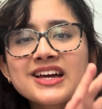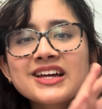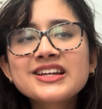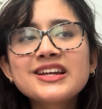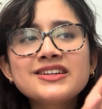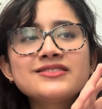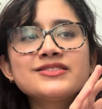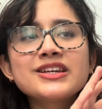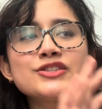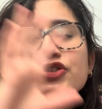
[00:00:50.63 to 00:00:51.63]
an, an
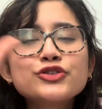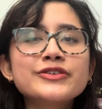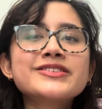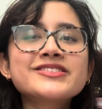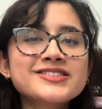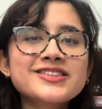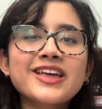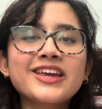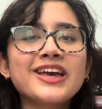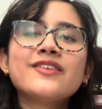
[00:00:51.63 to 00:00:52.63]
endurance
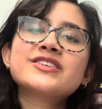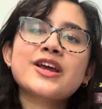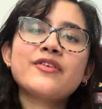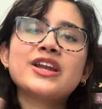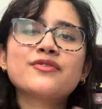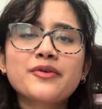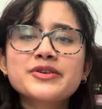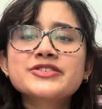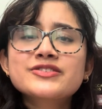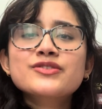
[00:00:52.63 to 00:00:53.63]
thing you have to get ready for,
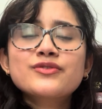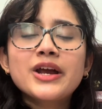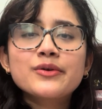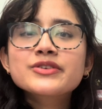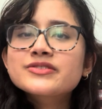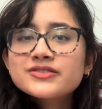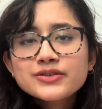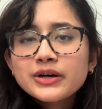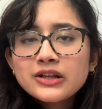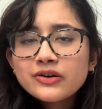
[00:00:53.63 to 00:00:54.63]
which is three hours is
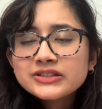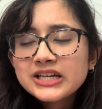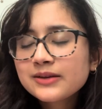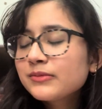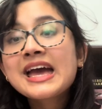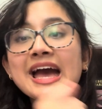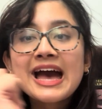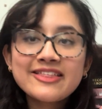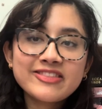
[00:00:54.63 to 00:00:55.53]
quite a long time and